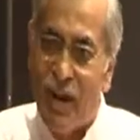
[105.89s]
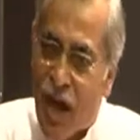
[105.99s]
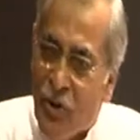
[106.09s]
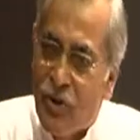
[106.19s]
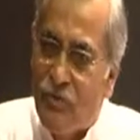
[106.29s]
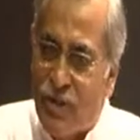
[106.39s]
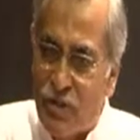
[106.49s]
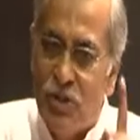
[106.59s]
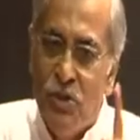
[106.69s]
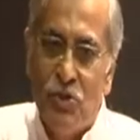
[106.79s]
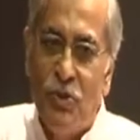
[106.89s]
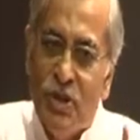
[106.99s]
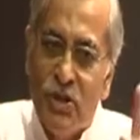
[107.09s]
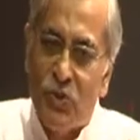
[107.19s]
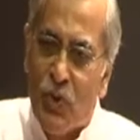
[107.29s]
And out of this, so
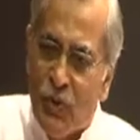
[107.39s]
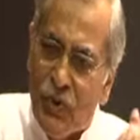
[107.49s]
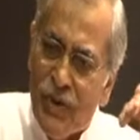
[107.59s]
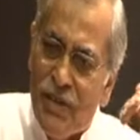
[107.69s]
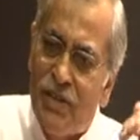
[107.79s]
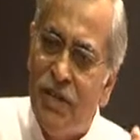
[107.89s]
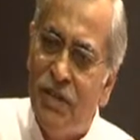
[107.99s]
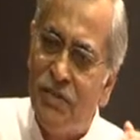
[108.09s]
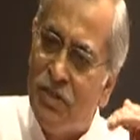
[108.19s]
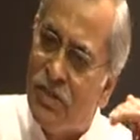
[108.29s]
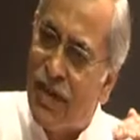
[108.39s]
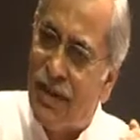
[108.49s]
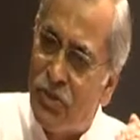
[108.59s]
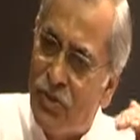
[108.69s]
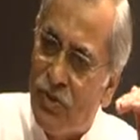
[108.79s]
it is not only his
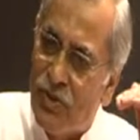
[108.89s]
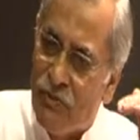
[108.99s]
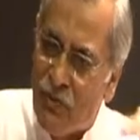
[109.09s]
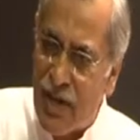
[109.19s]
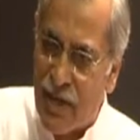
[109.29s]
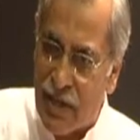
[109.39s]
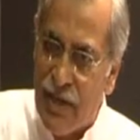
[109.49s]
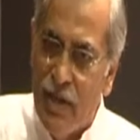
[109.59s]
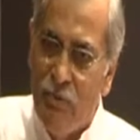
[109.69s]
intellectual work,